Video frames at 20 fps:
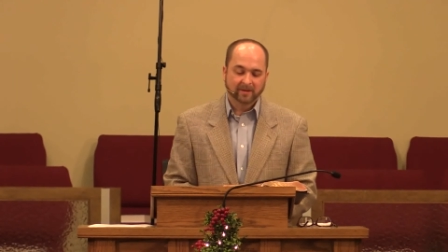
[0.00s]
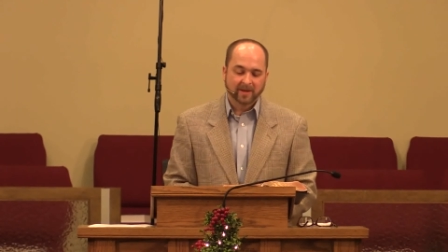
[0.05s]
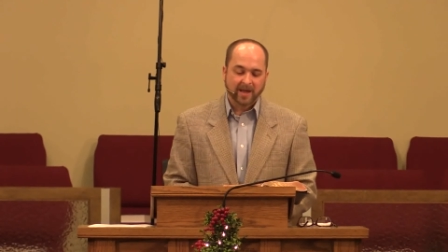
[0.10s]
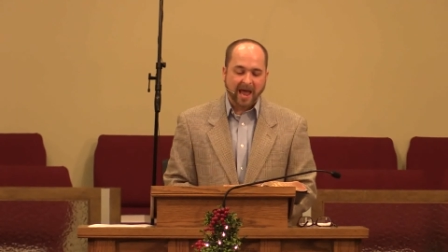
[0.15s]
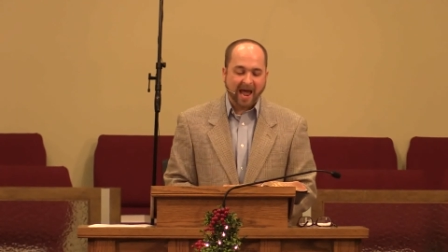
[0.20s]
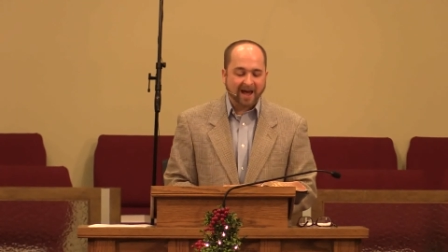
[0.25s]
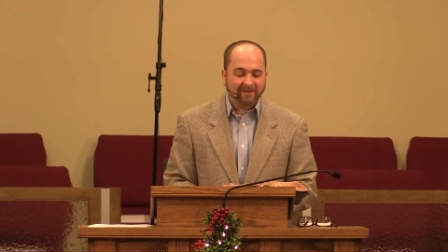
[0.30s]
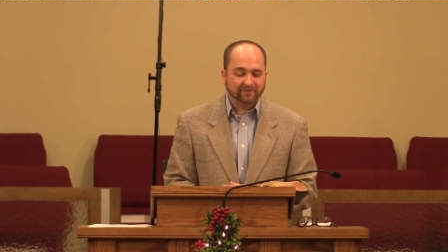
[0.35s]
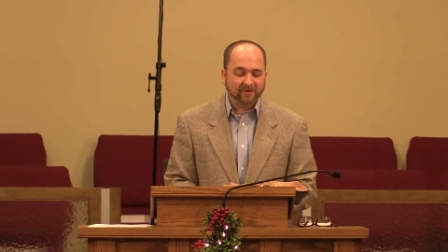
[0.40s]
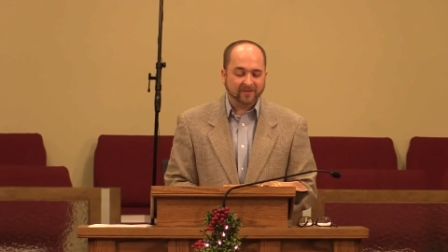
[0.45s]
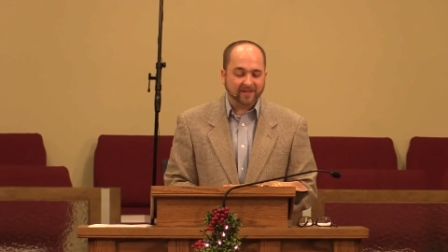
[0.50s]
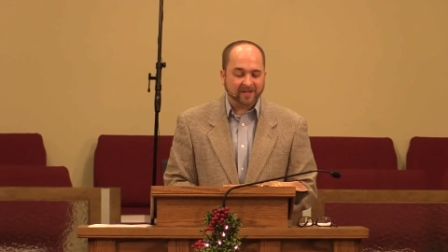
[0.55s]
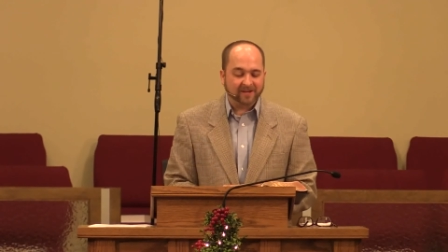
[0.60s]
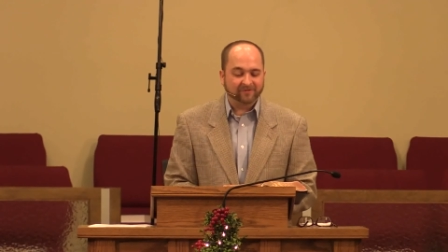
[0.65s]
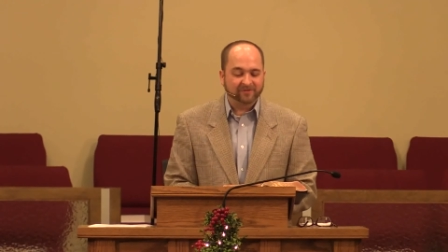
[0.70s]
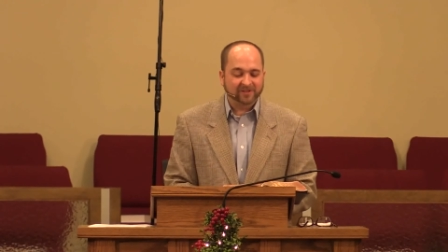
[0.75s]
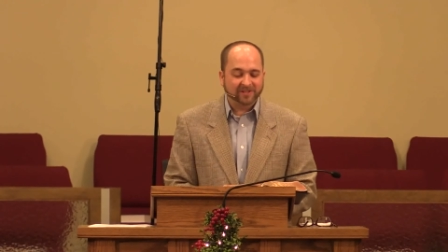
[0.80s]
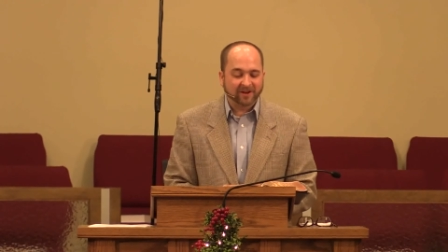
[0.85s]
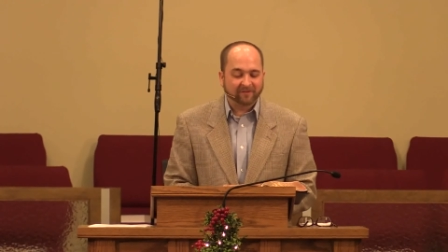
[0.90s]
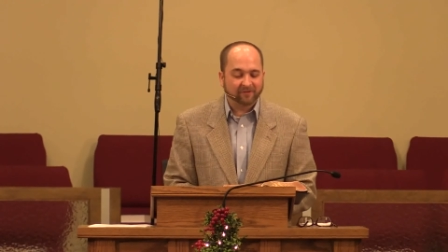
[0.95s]
After that you
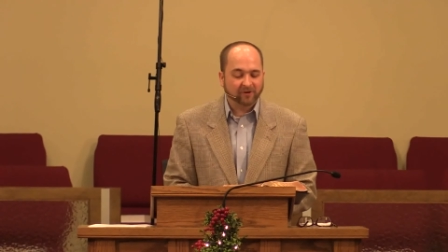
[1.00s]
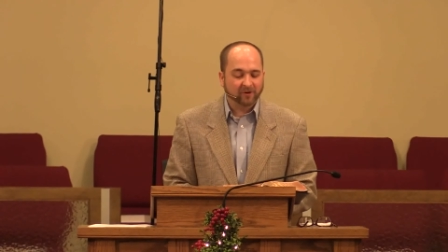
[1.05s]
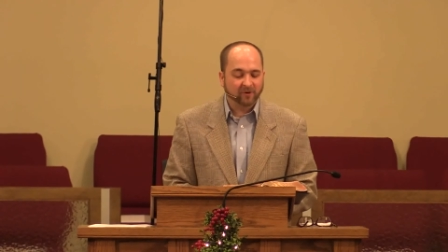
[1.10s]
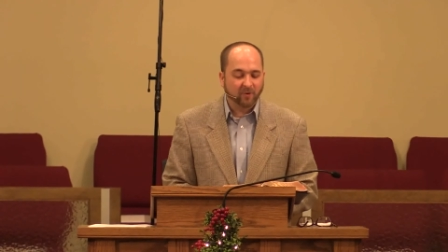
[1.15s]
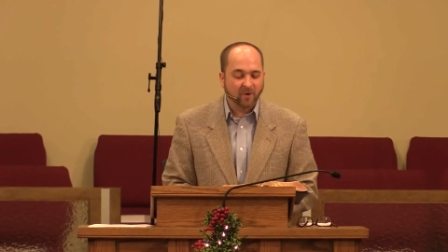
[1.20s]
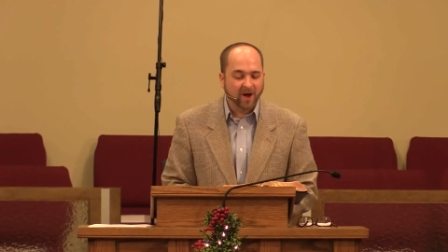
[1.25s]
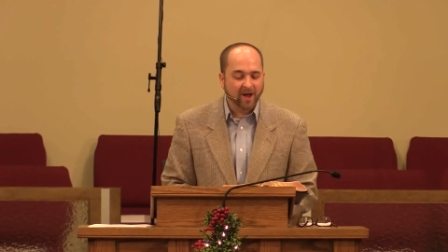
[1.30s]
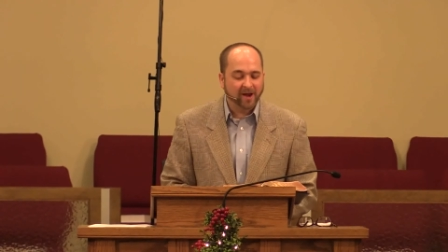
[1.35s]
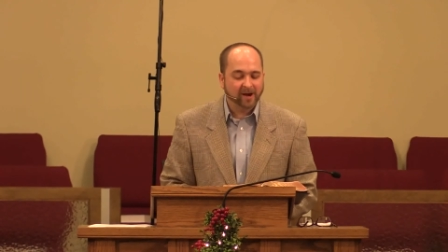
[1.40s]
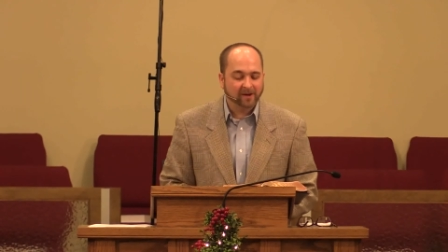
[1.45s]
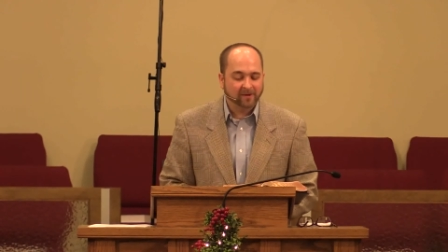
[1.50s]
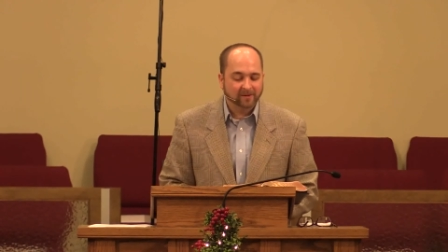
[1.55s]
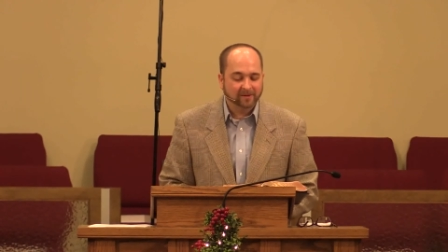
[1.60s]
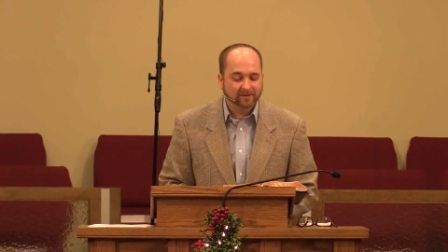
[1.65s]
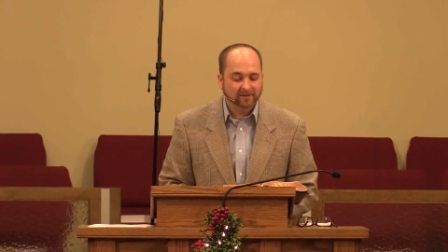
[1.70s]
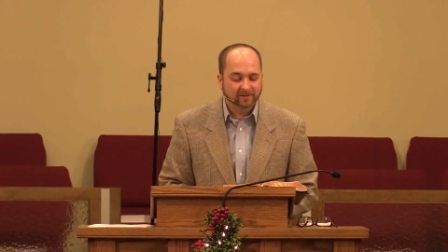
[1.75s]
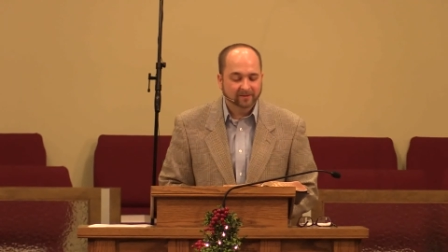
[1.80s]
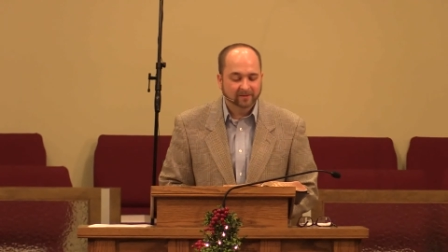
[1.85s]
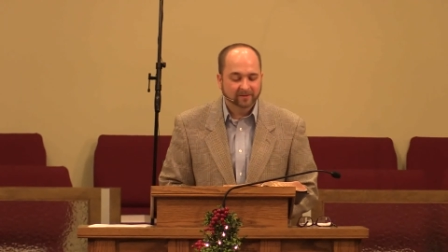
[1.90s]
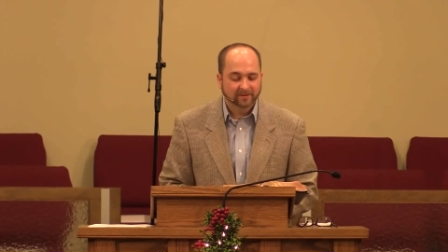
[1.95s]
have suffered a while,
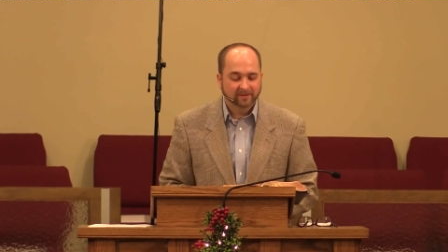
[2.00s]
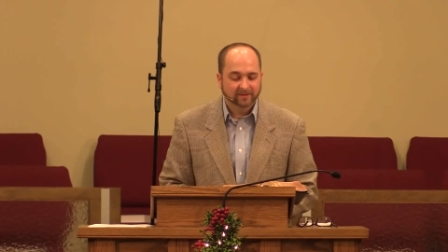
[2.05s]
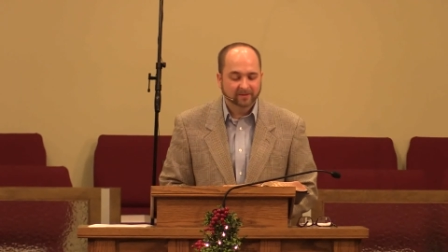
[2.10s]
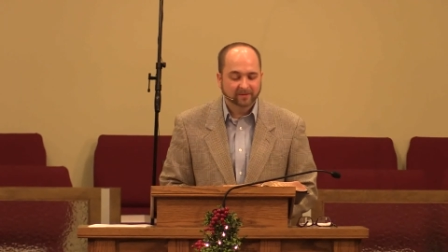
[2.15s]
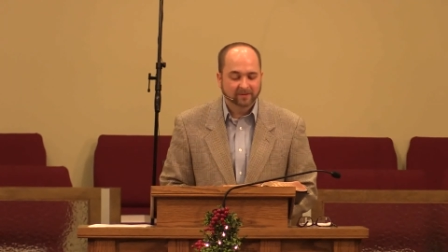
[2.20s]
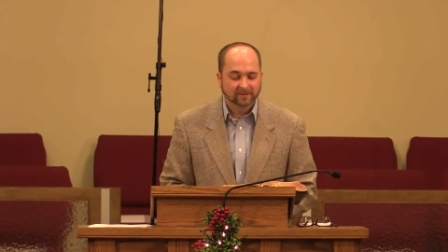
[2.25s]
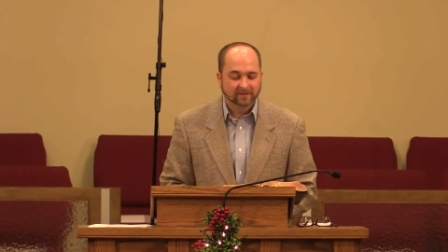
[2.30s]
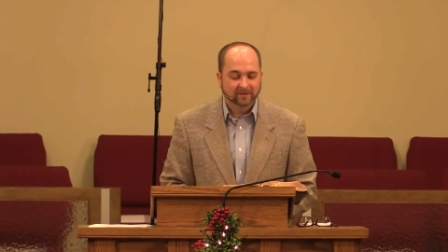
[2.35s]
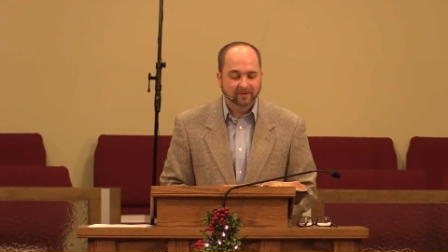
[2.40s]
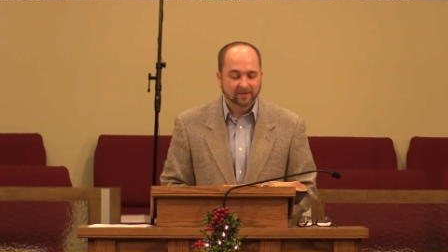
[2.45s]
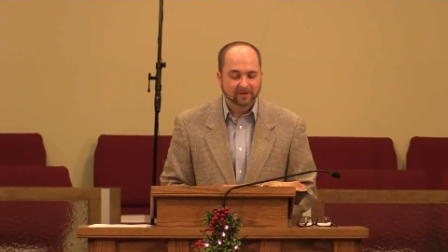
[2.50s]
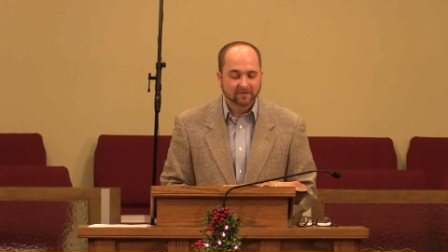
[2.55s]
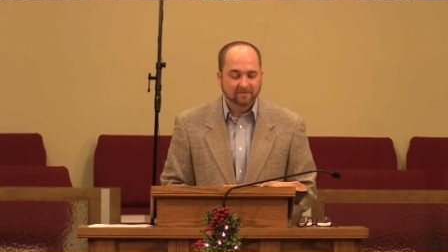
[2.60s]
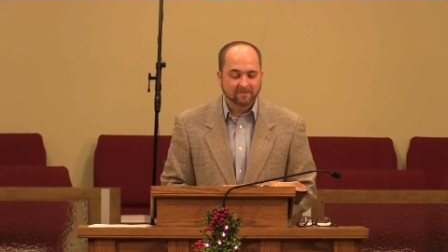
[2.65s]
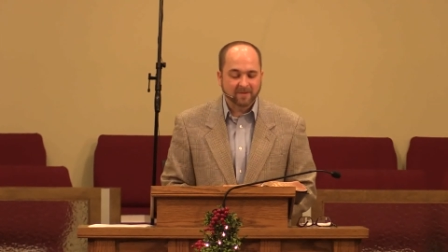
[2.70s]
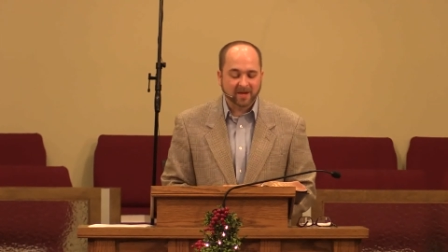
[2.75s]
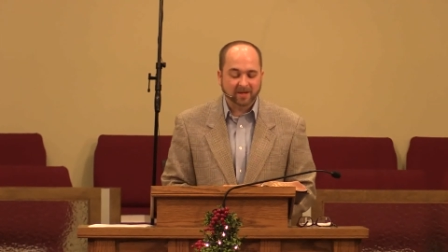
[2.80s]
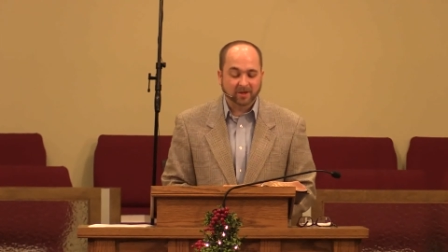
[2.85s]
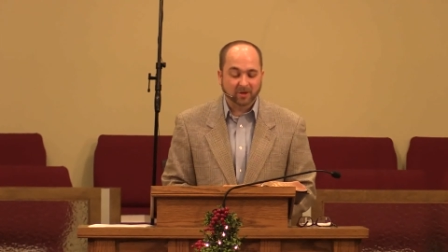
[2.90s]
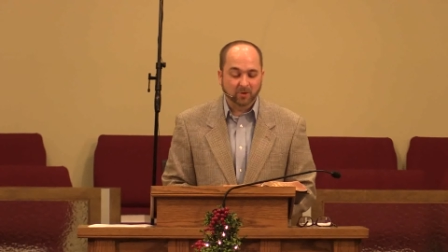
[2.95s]

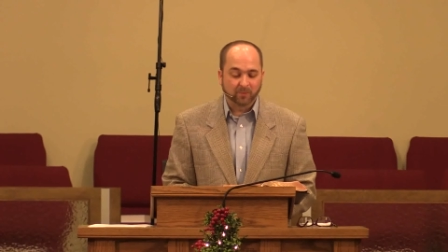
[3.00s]
make